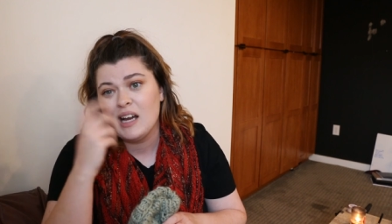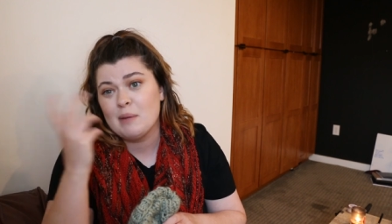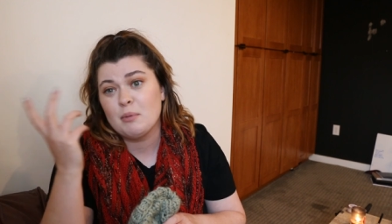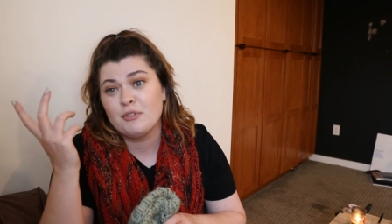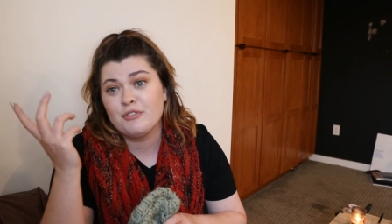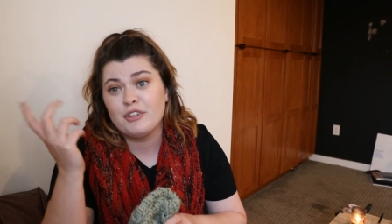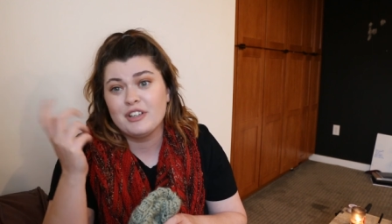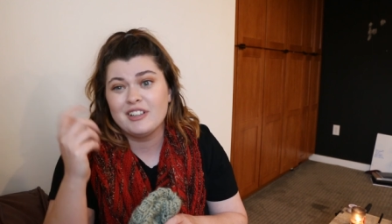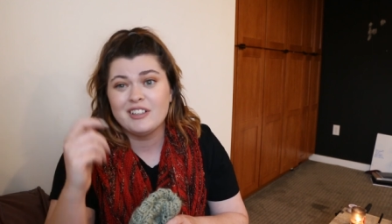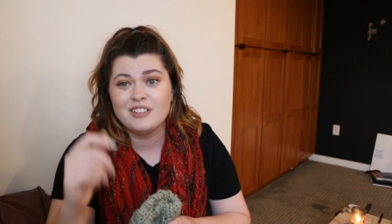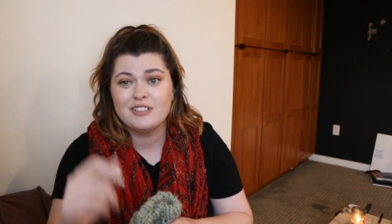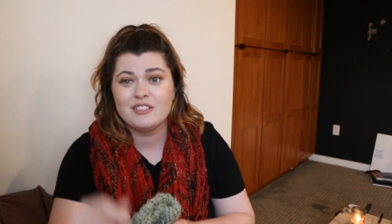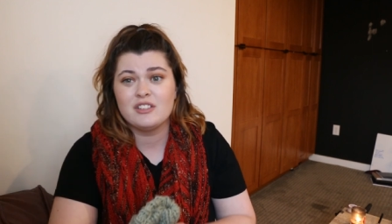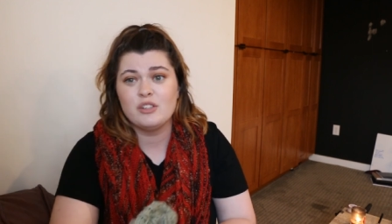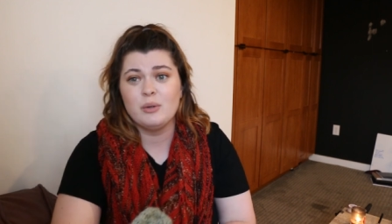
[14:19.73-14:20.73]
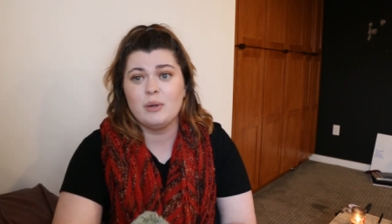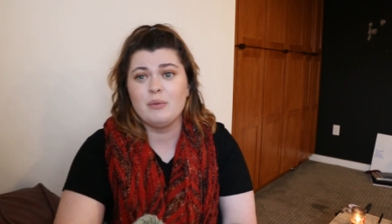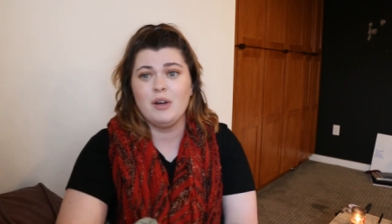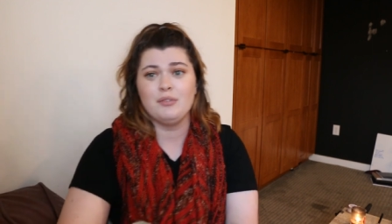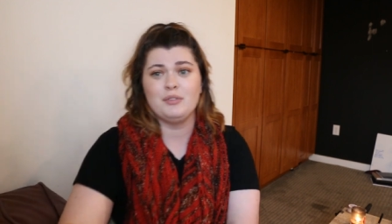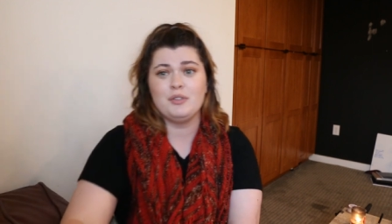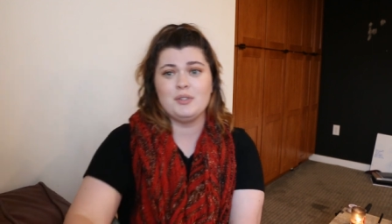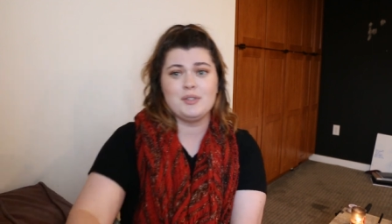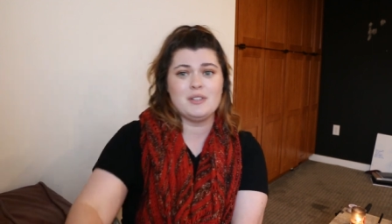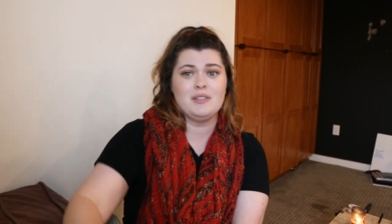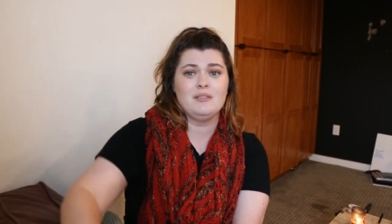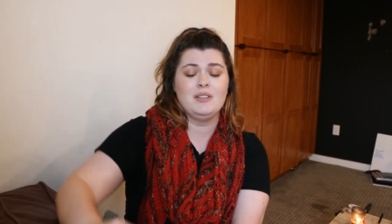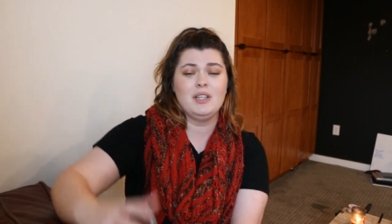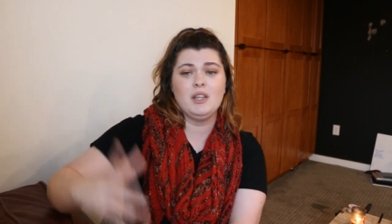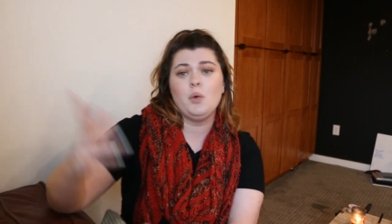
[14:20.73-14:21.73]
prefer doing ruffles
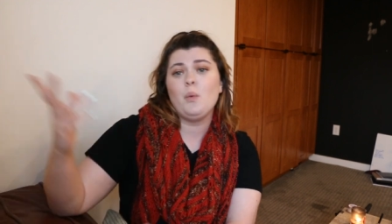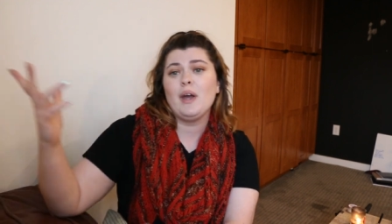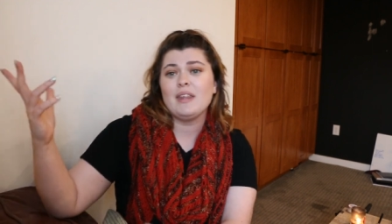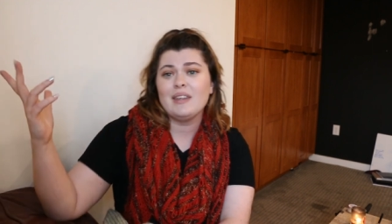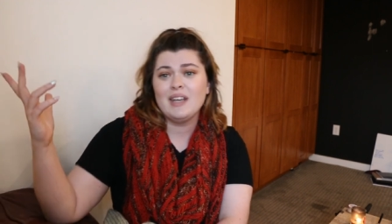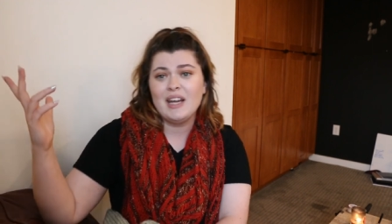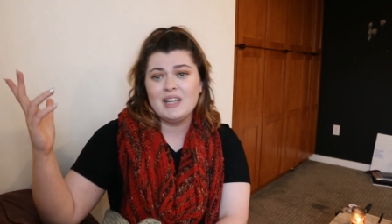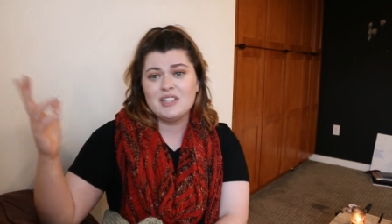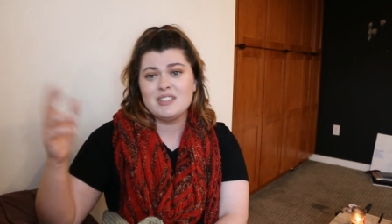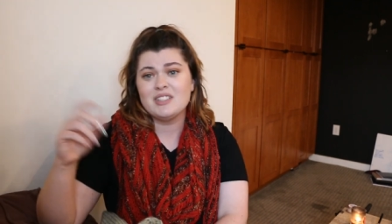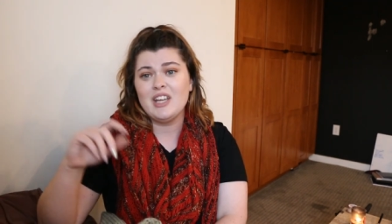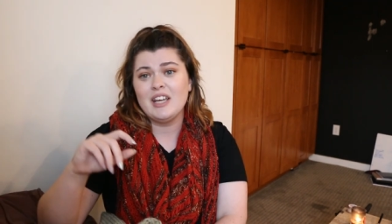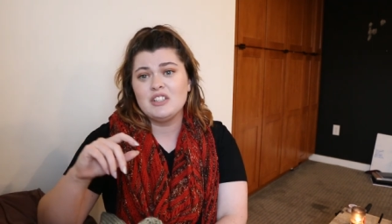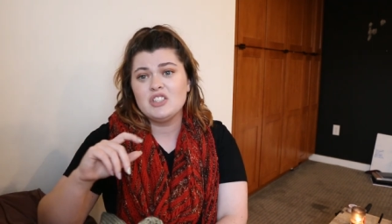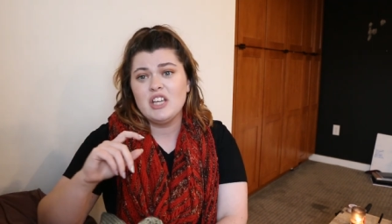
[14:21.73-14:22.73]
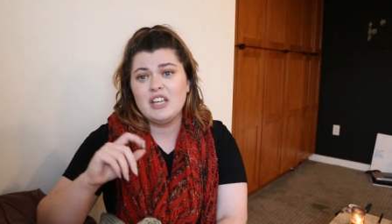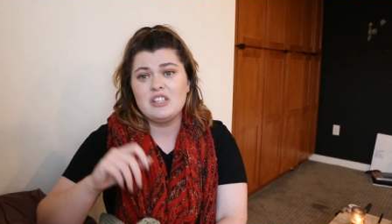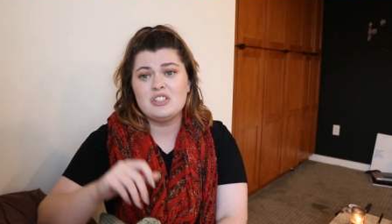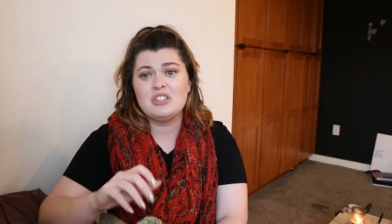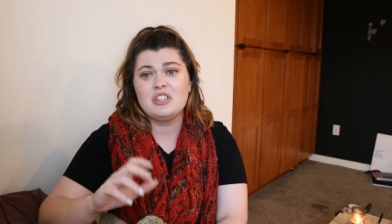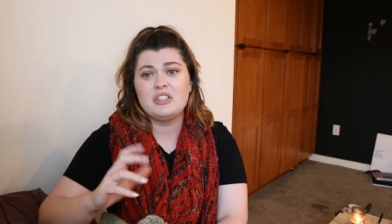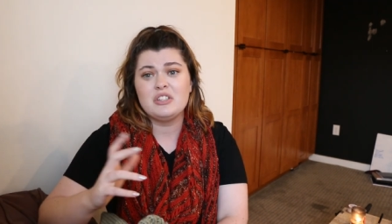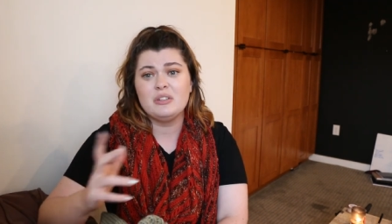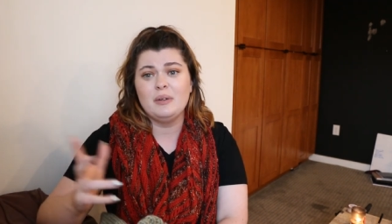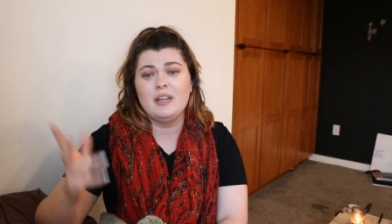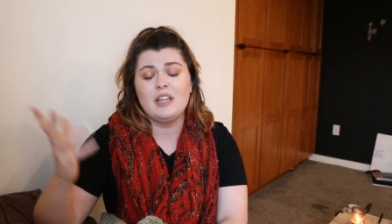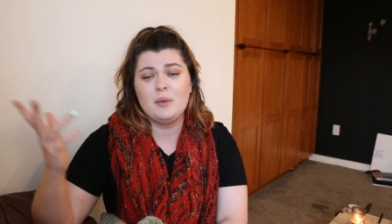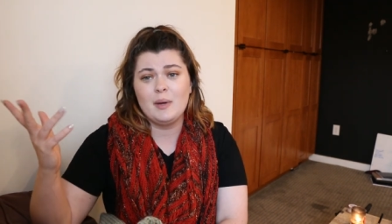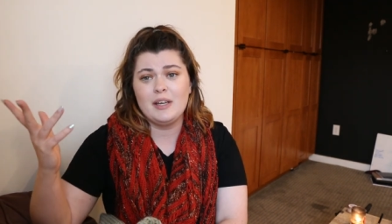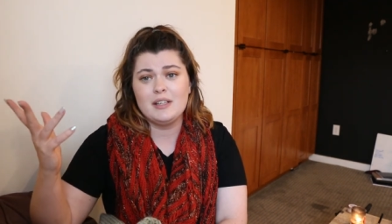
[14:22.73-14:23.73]
in the way that I changed it to
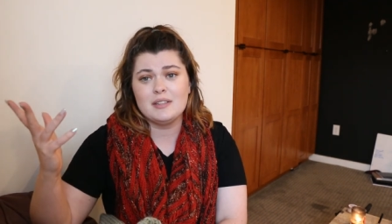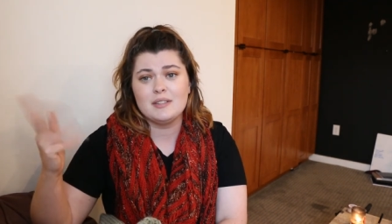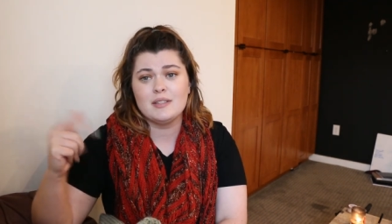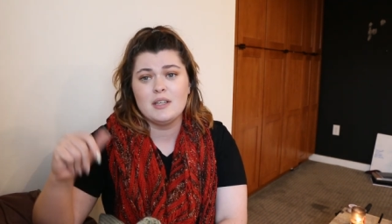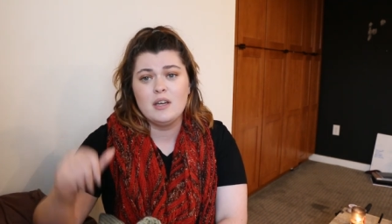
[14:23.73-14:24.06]
anyways.